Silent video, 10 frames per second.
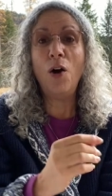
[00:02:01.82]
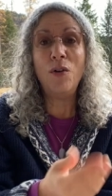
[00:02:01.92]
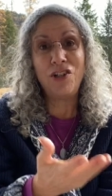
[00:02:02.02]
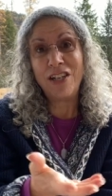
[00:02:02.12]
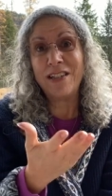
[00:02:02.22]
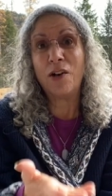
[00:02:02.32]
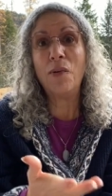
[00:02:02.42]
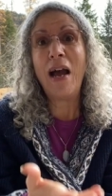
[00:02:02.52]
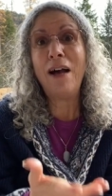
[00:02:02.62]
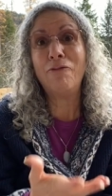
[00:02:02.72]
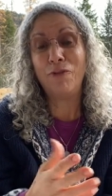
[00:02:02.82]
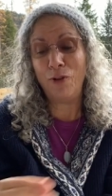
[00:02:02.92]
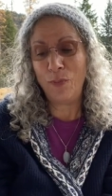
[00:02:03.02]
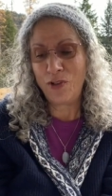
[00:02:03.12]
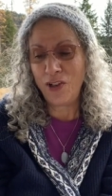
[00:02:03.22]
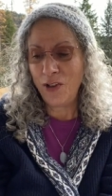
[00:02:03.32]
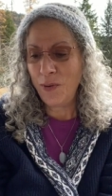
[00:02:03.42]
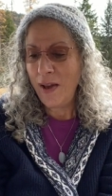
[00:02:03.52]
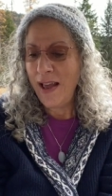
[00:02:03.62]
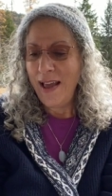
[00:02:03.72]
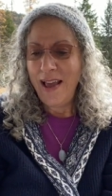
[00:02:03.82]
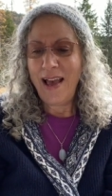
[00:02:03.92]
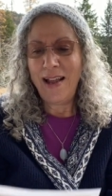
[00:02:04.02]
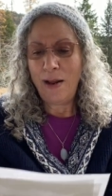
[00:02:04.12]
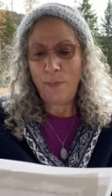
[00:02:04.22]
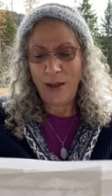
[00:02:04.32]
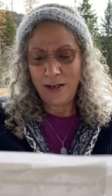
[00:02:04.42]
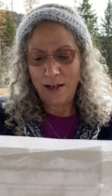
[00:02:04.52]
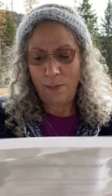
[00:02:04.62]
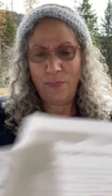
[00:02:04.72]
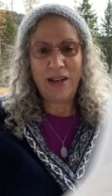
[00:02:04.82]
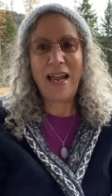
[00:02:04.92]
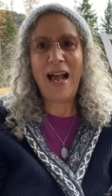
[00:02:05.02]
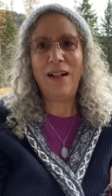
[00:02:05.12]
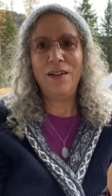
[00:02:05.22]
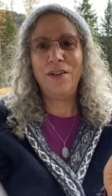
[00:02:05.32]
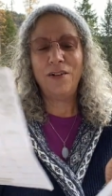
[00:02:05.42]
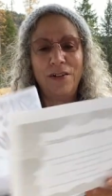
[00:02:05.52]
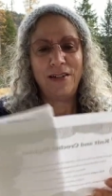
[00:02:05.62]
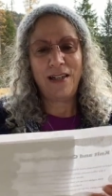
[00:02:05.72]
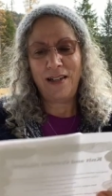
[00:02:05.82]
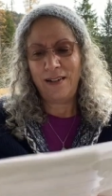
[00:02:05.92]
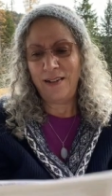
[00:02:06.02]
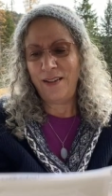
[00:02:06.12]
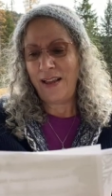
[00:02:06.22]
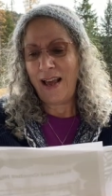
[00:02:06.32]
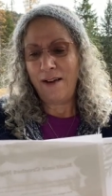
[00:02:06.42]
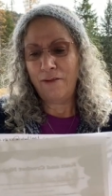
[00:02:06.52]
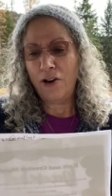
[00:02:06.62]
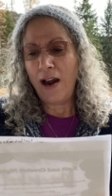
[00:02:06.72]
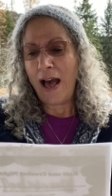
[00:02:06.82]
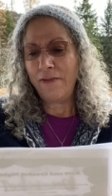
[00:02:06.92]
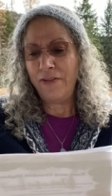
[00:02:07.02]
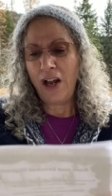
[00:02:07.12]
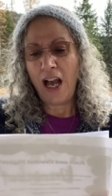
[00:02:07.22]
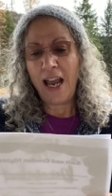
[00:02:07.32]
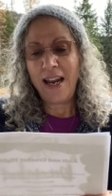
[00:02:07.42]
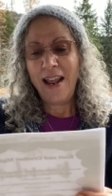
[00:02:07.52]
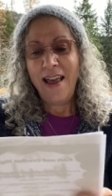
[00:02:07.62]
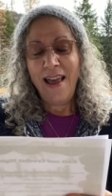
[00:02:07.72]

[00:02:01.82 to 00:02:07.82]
Oh, and she has a craft room too. And I picked up the calendars. Uh, they have craft night.